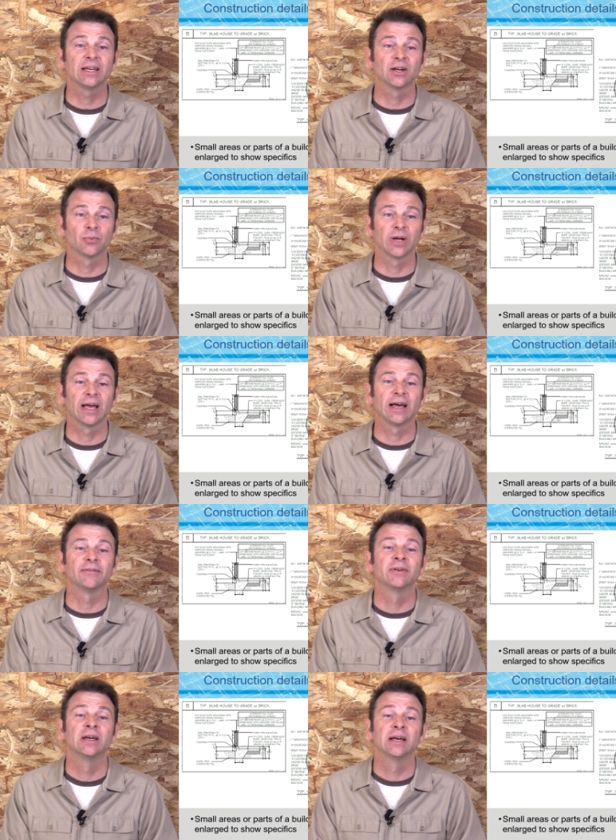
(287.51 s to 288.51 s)
Here we
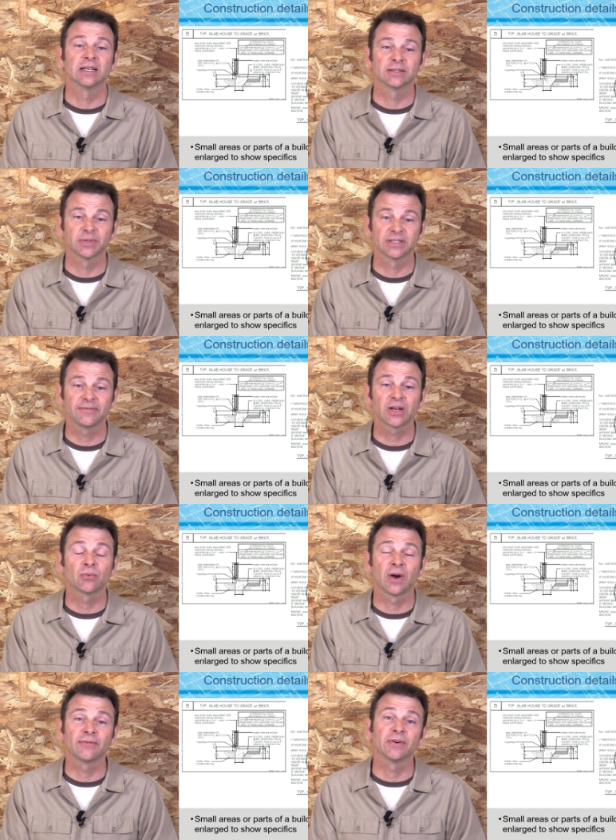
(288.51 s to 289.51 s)
have a specific
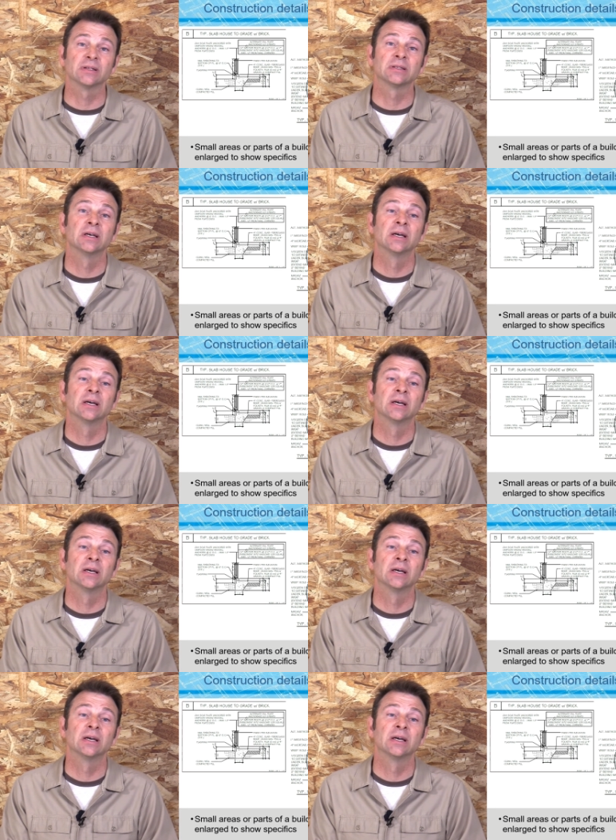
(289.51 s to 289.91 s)
reference